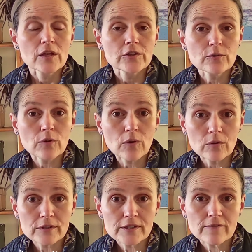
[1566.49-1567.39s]
You will
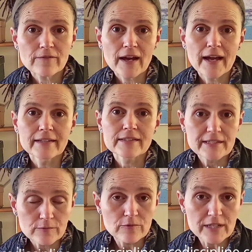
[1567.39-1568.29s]
also find
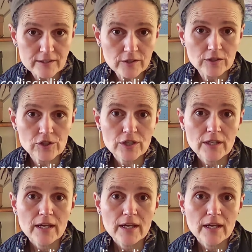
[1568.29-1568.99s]
research